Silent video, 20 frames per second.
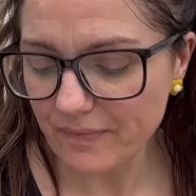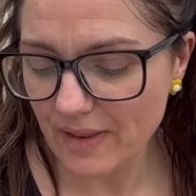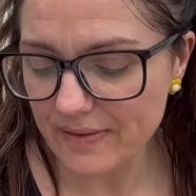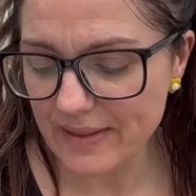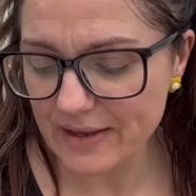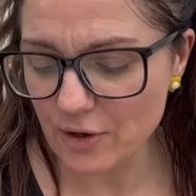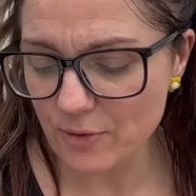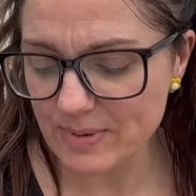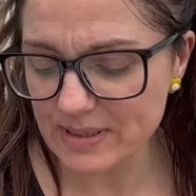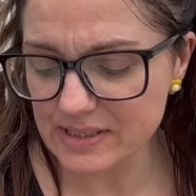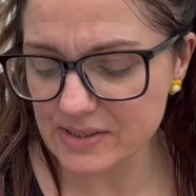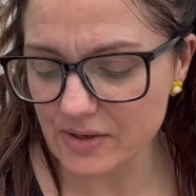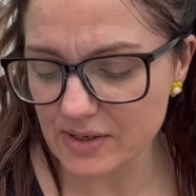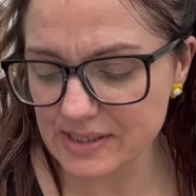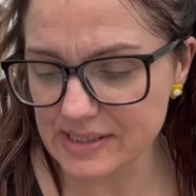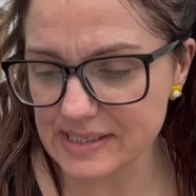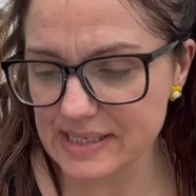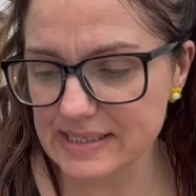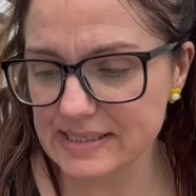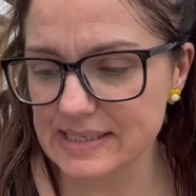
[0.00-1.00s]
they come in
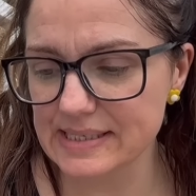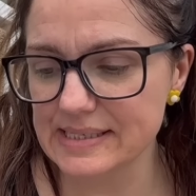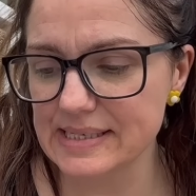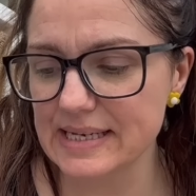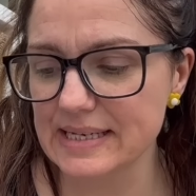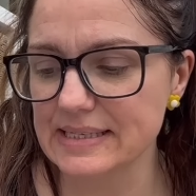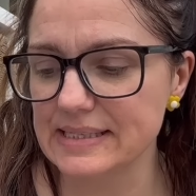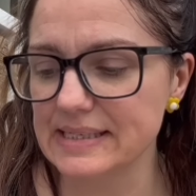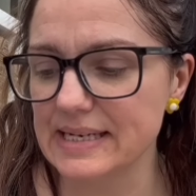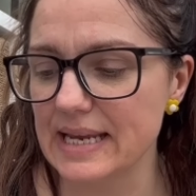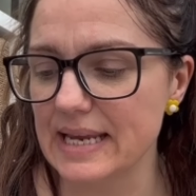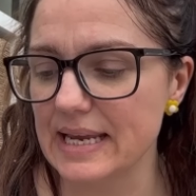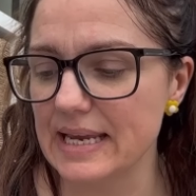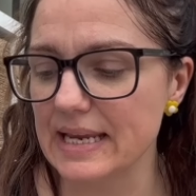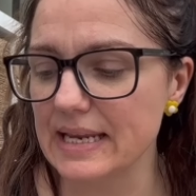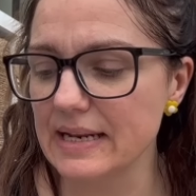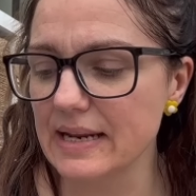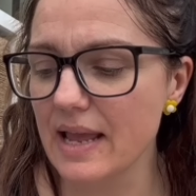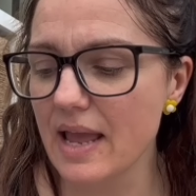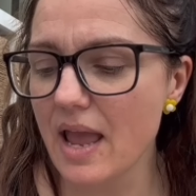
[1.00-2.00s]
size 6 to
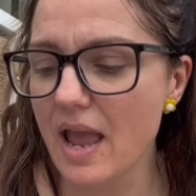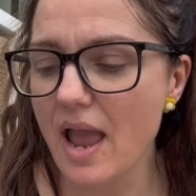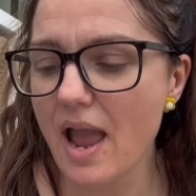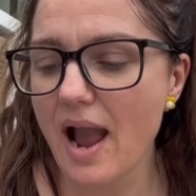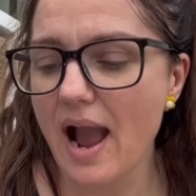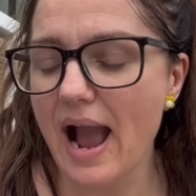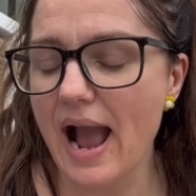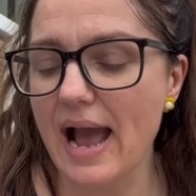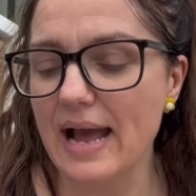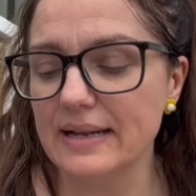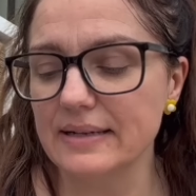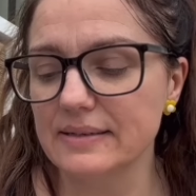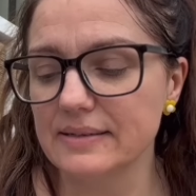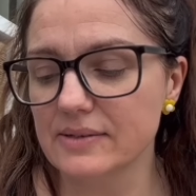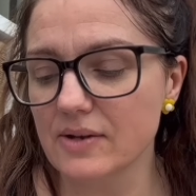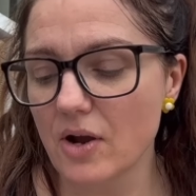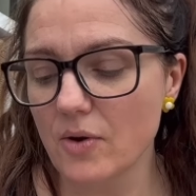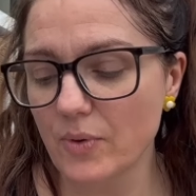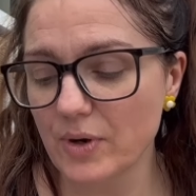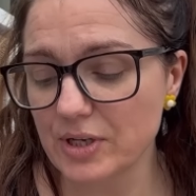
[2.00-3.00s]
16 and
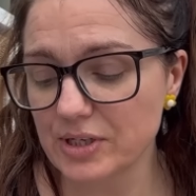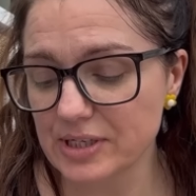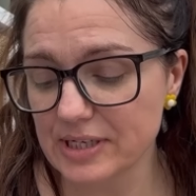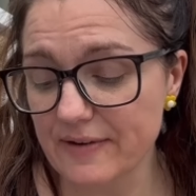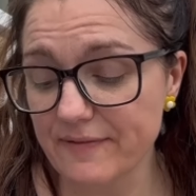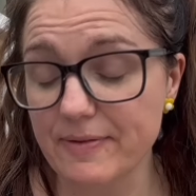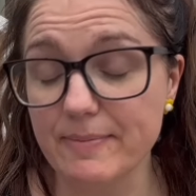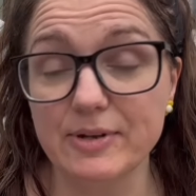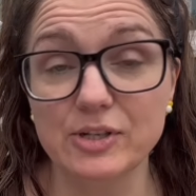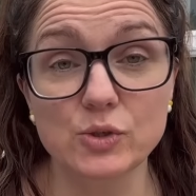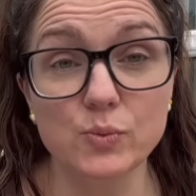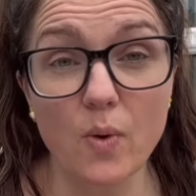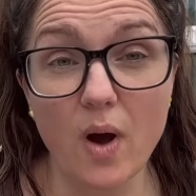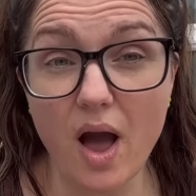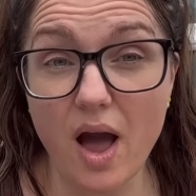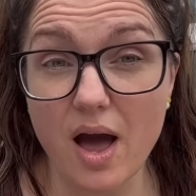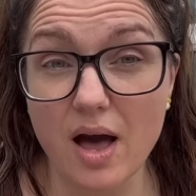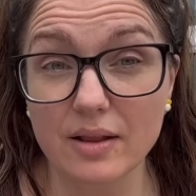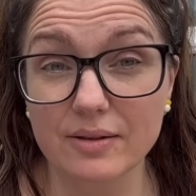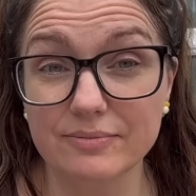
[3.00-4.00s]
I wanted to give them a
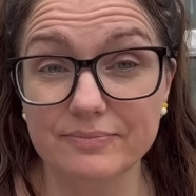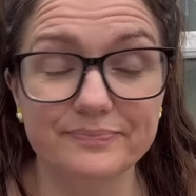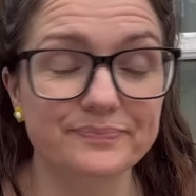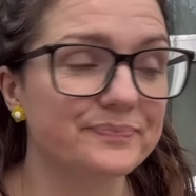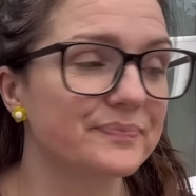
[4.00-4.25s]
twirl